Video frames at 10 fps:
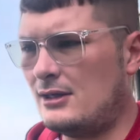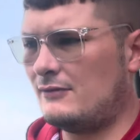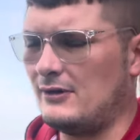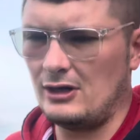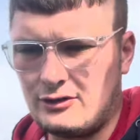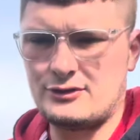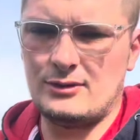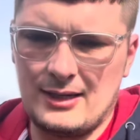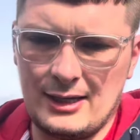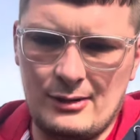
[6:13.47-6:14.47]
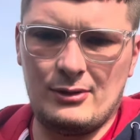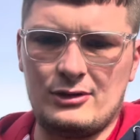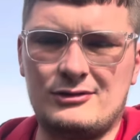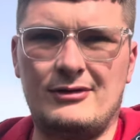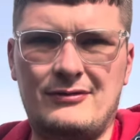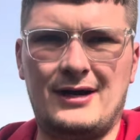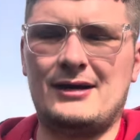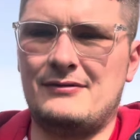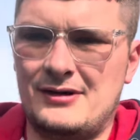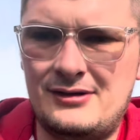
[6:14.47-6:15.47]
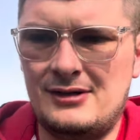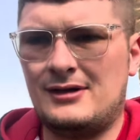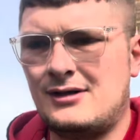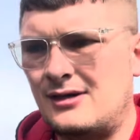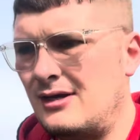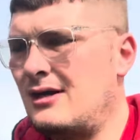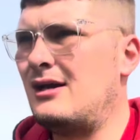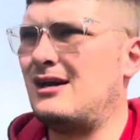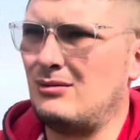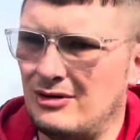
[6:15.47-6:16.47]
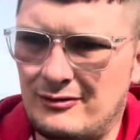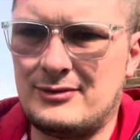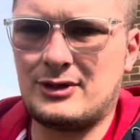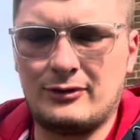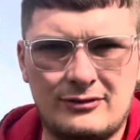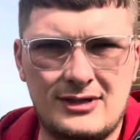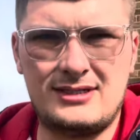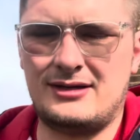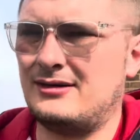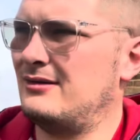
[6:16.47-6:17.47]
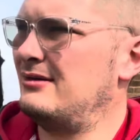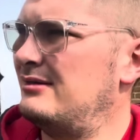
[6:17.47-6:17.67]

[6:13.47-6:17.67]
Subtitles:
So I got two Lego books for a fiver. One of them sold for a tenner.